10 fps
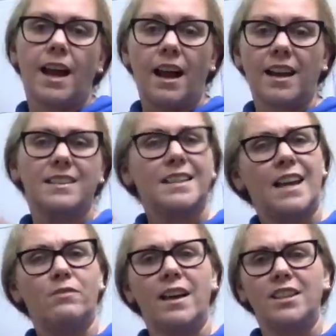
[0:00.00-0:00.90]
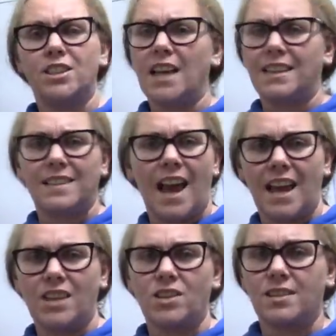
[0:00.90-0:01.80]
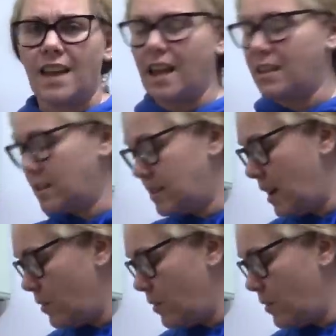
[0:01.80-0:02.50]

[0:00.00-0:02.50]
And like I said, veg takes ages in the slow